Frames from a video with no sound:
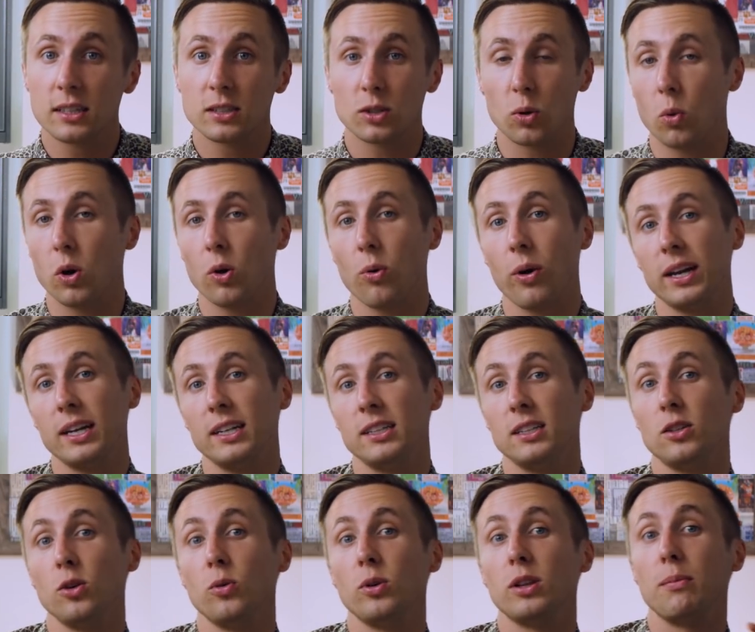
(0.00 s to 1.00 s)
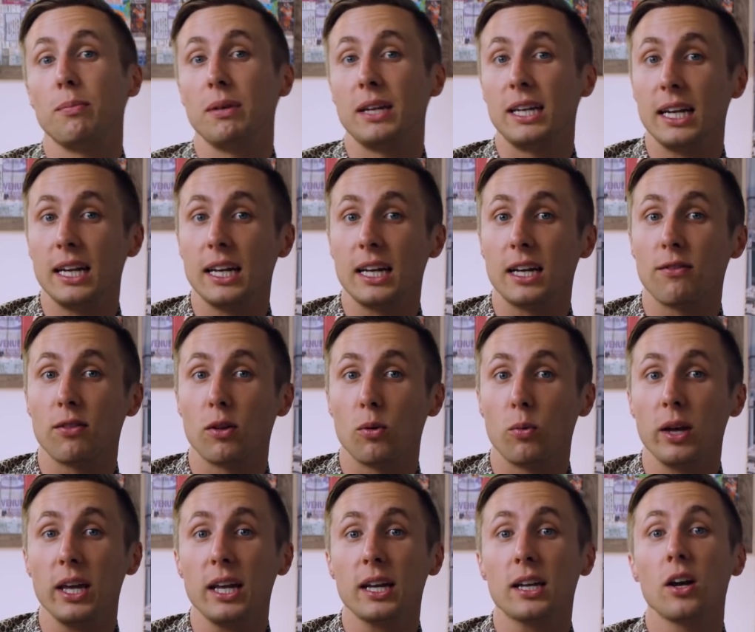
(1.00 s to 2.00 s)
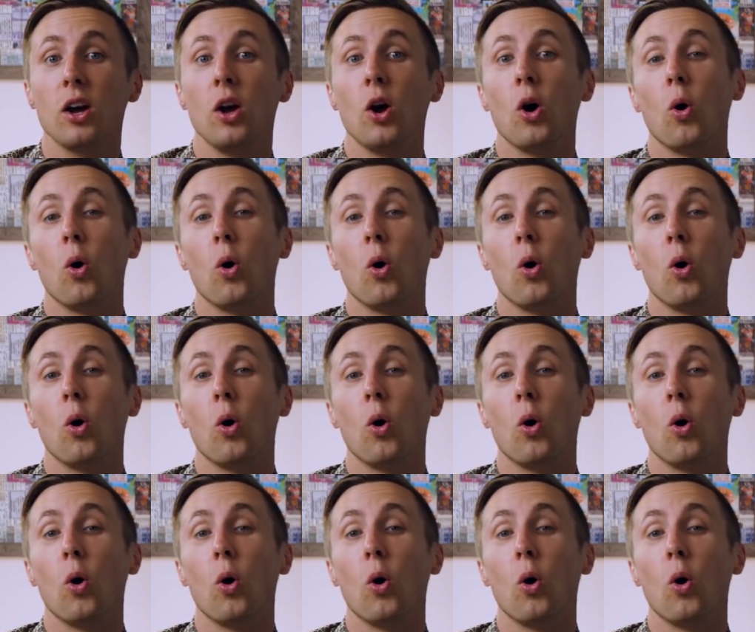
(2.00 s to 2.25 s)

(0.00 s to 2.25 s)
So what do I need to do at the beginning of the week?